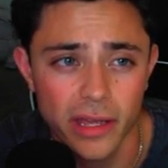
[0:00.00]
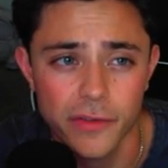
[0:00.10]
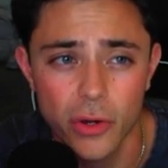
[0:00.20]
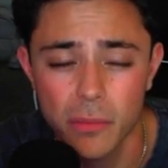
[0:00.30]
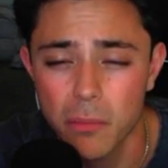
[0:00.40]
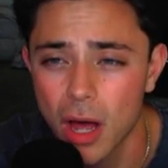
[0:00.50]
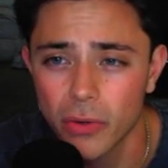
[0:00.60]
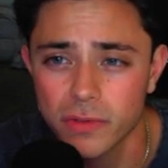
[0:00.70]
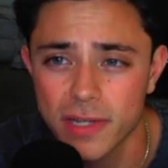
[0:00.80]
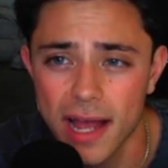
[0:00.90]
If you go to
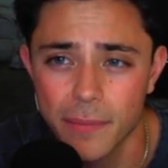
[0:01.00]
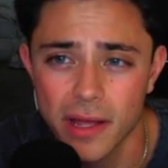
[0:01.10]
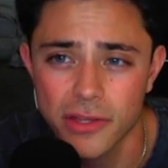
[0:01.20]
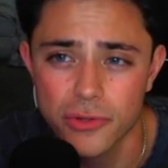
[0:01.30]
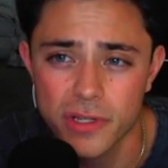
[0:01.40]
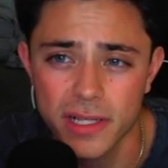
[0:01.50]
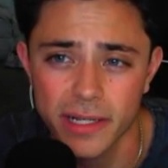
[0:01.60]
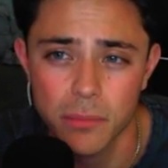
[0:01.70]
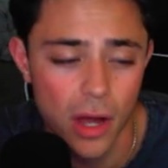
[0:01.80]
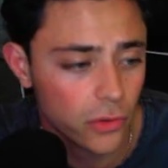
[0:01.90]
model tab and you just click
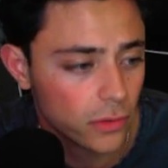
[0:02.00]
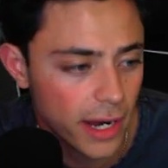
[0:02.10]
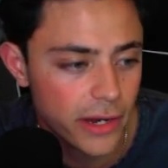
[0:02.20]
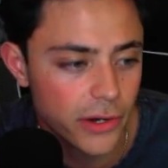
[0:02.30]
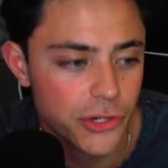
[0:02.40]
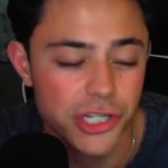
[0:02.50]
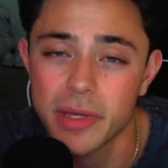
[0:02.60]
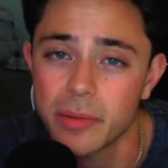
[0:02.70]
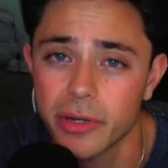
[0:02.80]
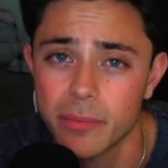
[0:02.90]
model right here, you should be
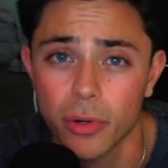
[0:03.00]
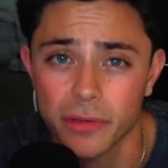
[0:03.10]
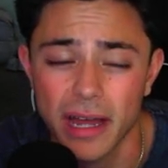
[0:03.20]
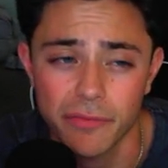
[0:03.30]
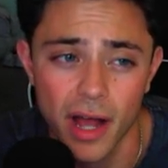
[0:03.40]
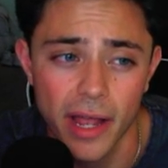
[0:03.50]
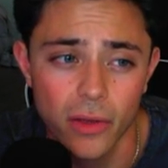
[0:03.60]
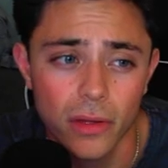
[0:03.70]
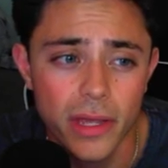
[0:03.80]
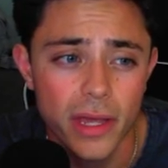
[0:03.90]
able to import that file.